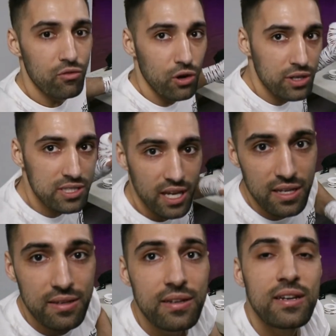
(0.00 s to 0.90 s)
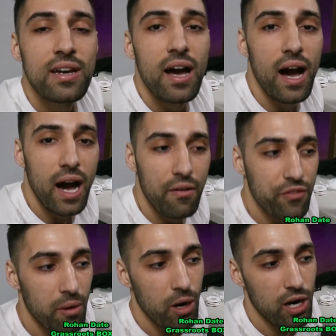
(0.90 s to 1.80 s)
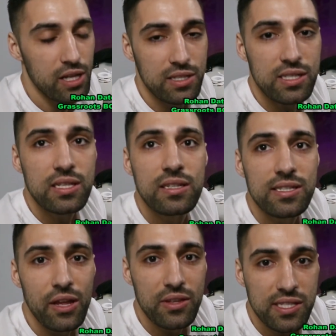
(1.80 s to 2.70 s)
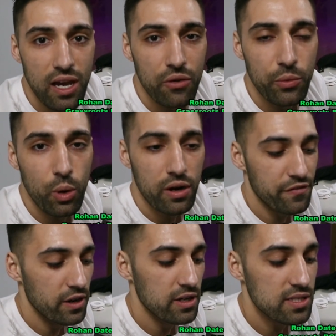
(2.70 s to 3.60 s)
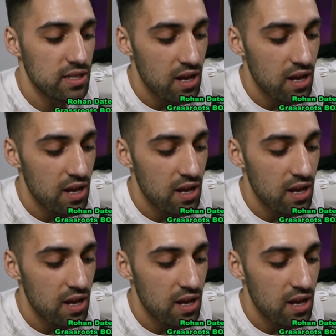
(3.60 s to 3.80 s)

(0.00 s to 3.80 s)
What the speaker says: Rohan D. From Ireland, down the south, Waterford.